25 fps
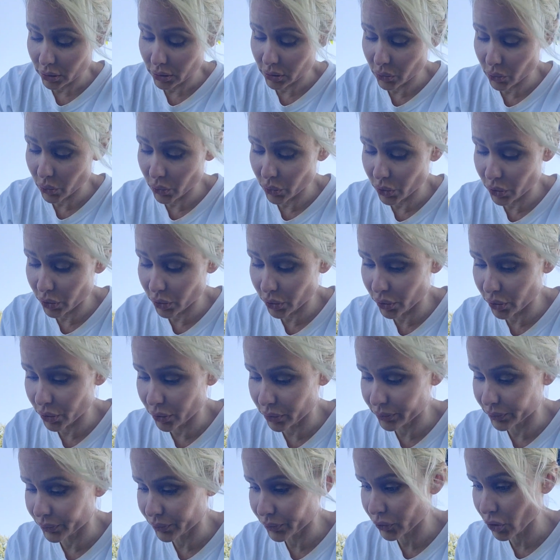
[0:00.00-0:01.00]
So
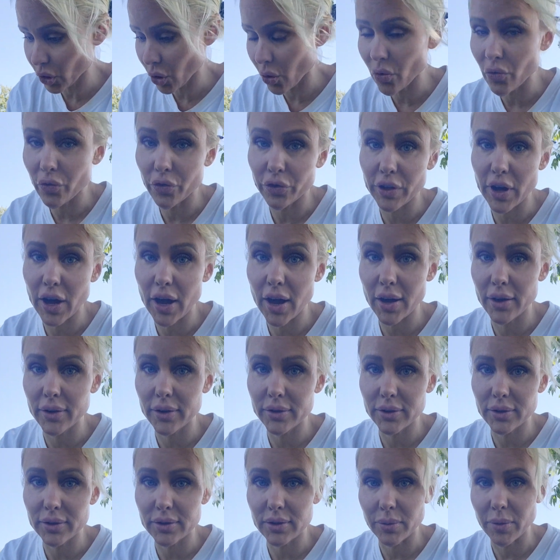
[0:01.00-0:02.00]
we'll go over that
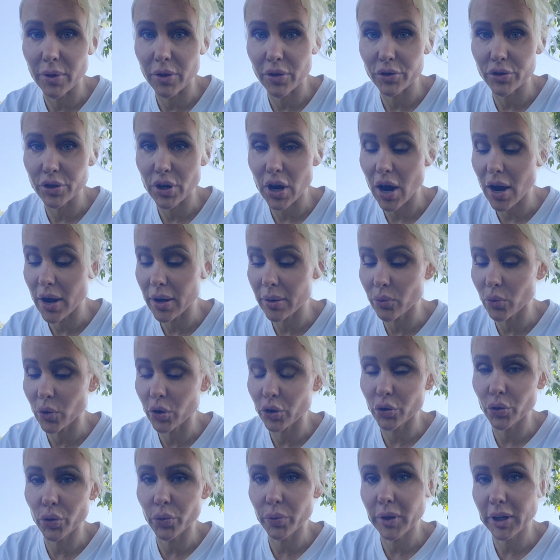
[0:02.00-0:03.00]
some other time,
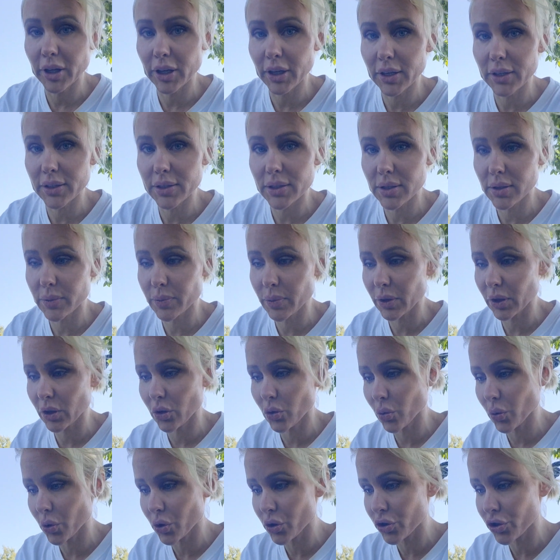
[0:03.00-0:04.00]
what grooming is. But
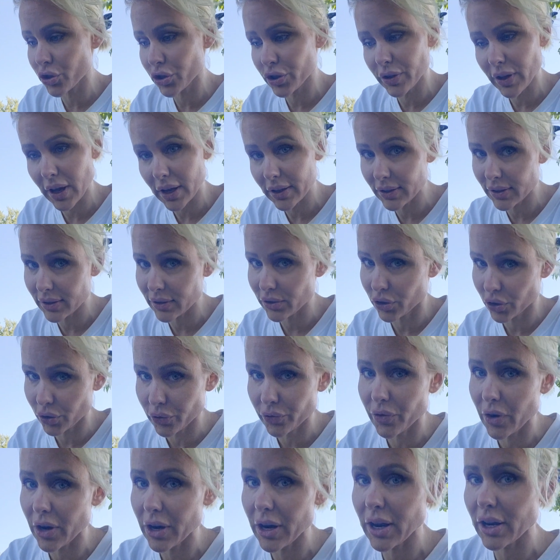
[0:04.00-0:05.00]
coercion, that's your
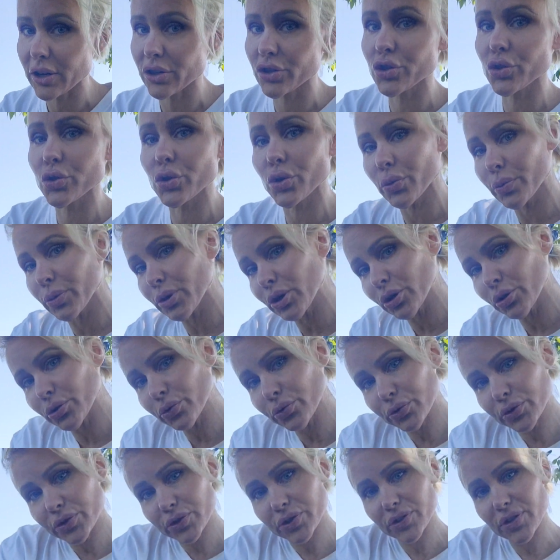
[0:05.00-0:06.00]
financial
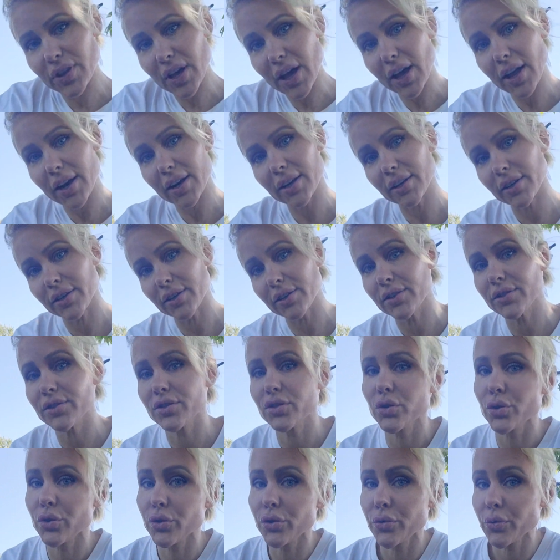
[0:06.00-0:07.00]
abuse. That is
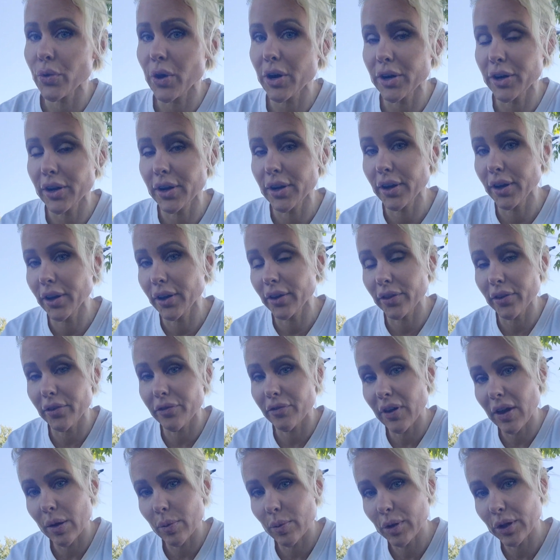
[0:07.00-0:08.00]
your threatening the
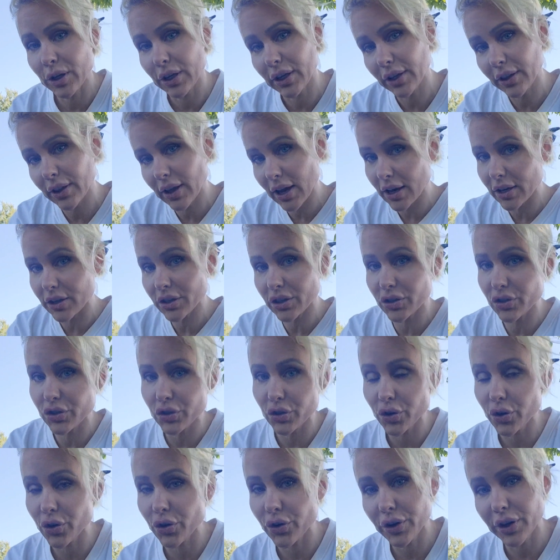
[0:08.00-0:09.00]
family. That is
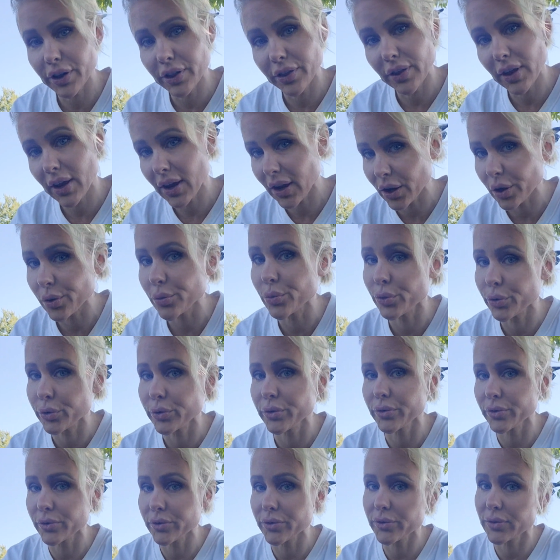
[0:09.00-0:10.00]
your hurting the
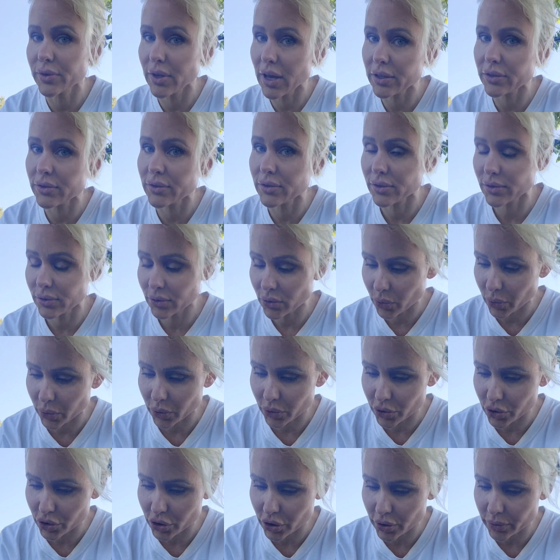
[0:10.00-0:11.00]
animals. That's
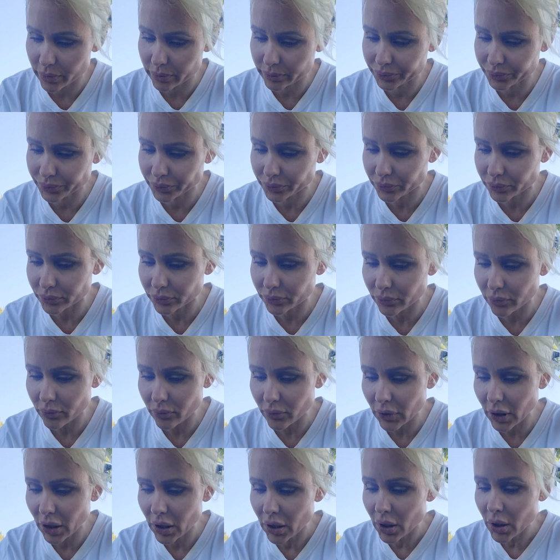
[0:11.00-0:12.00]

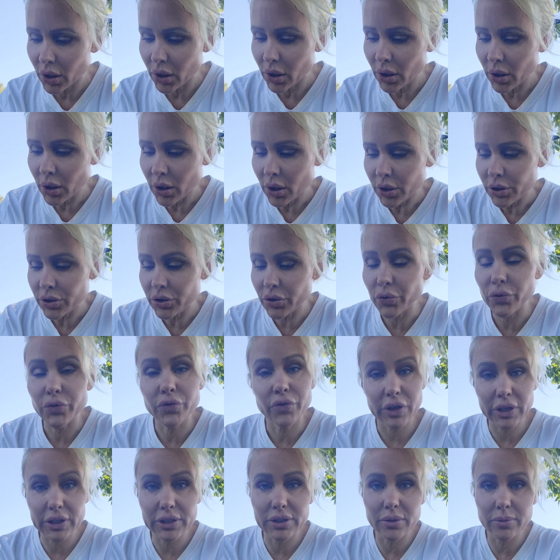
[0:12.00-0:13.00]
coercion. So
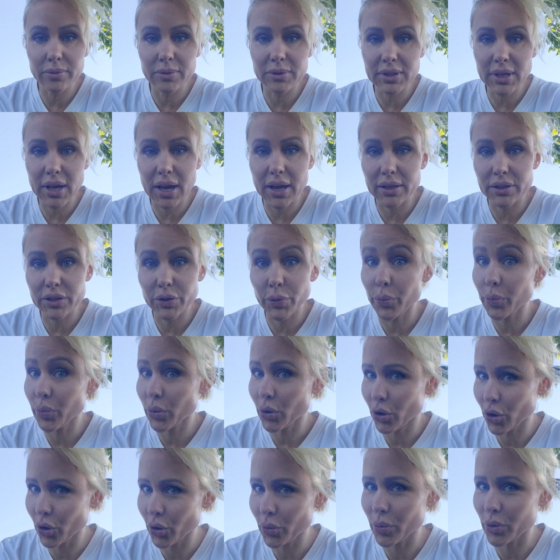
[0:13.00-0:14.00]
victims as
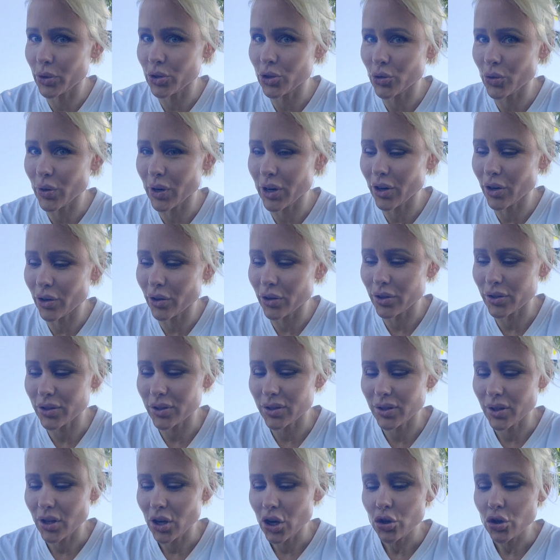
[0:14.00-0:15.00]
perpetrators.
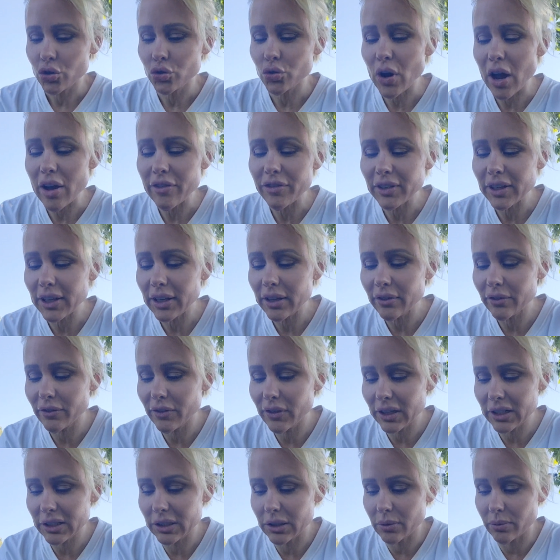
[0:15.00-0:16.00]
Trafficking
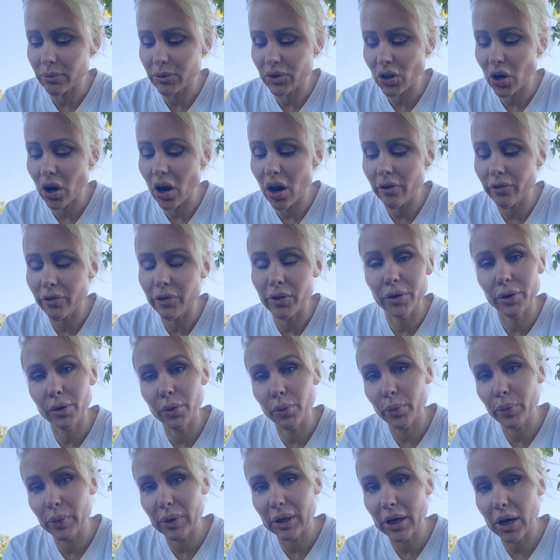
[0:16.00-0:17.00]
victims often
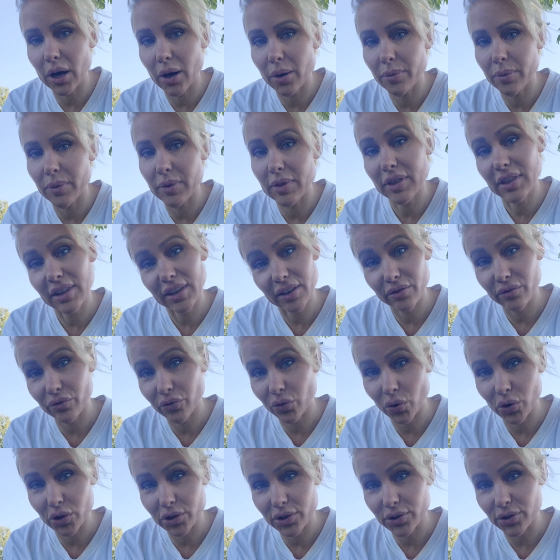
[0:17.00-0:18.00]
become the
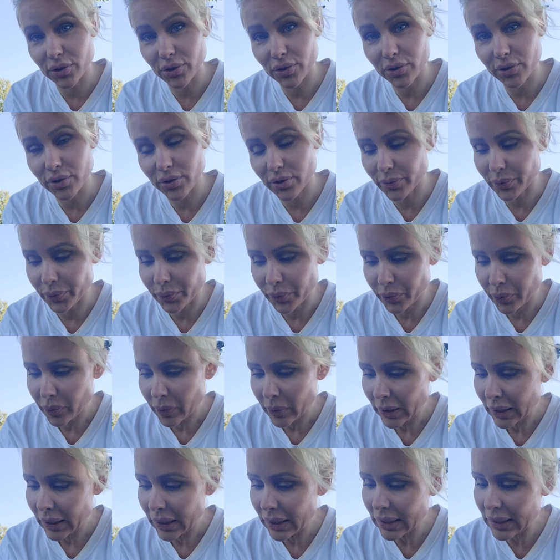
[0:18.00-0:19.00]
enforcers.
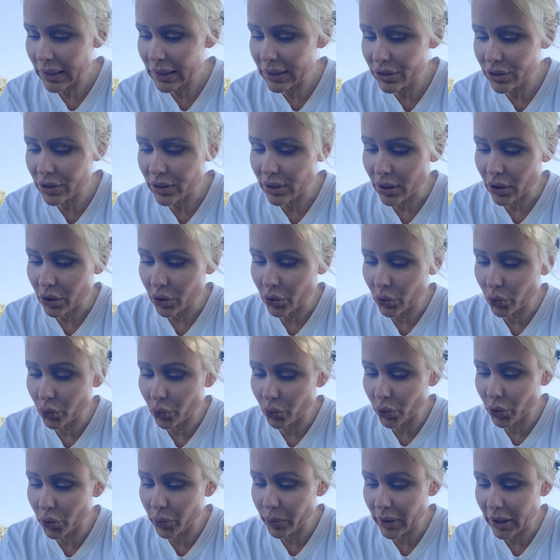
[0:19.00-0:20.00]
It is
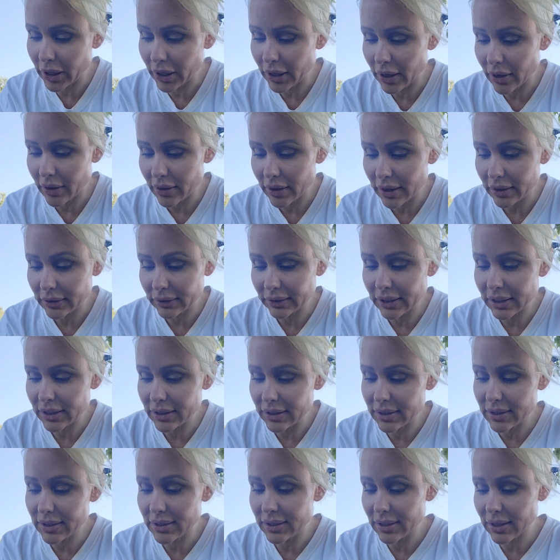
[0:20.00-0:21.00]
grooming that
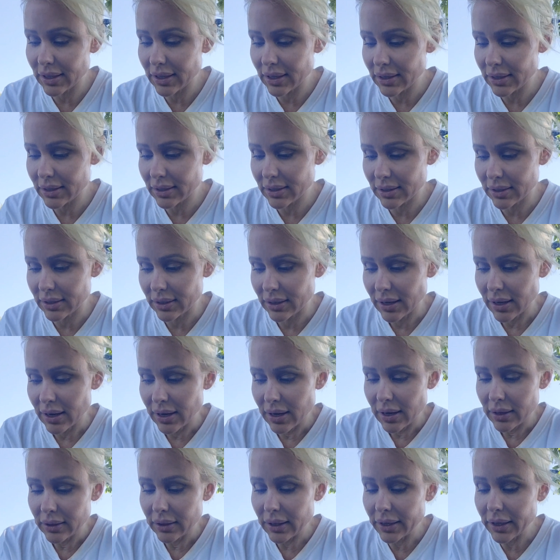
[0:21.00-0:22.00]
leads to this.
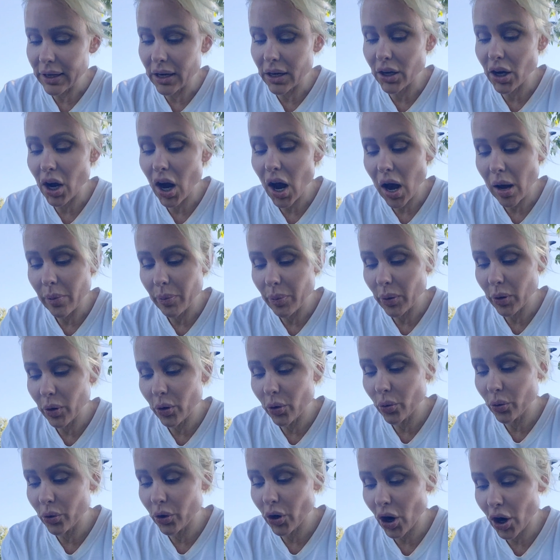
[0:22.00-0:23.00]
Like a
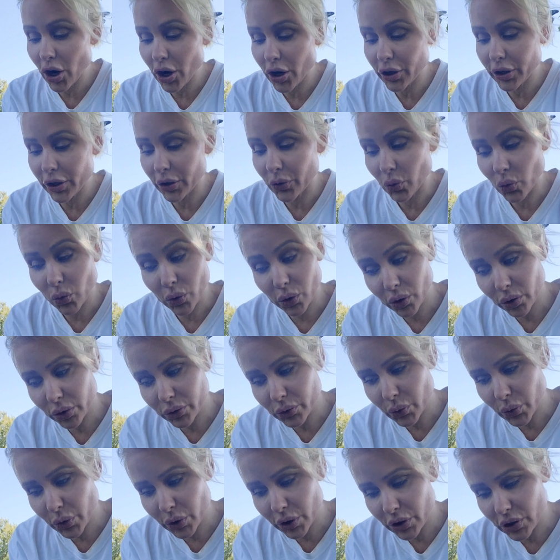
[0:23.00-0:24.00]
capo guard in
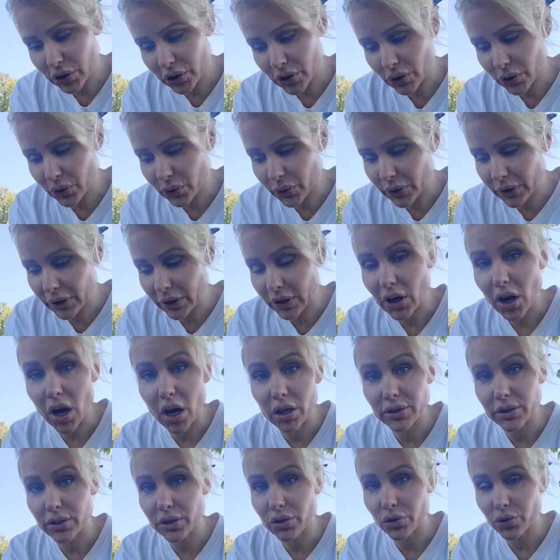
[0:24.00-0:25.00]
World War II in the
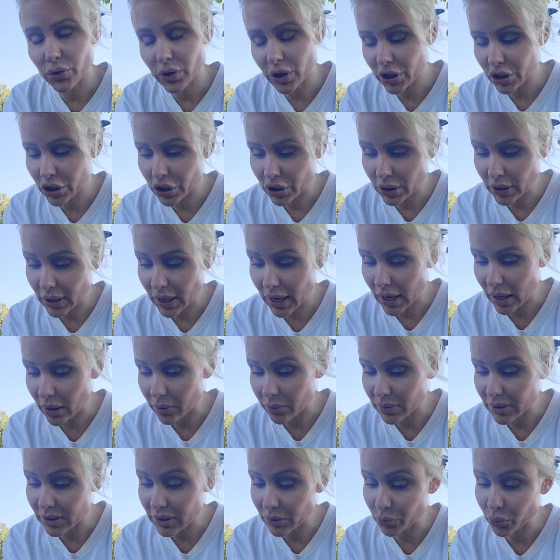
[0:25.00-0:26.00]
concentration
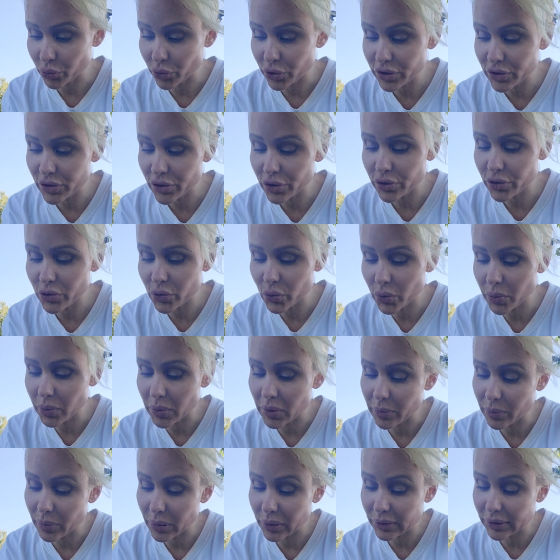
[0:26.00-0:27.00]
camps, prisoners would
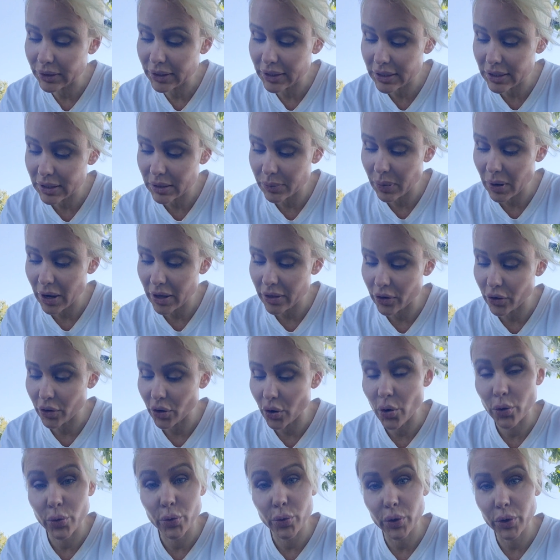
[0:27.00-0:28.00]
be policed by their
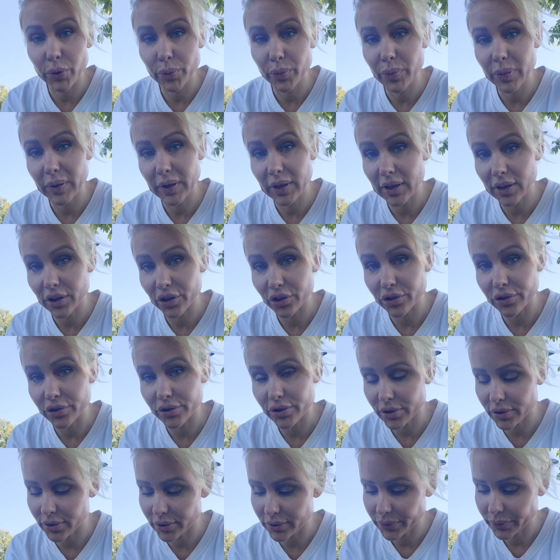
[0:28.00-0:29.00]
own
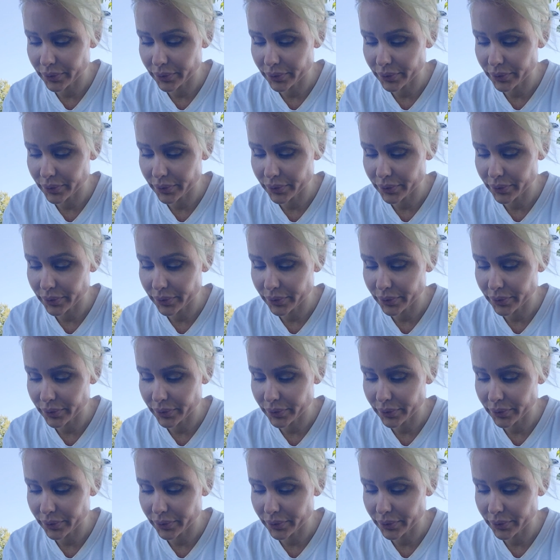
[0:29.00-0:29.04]
peers.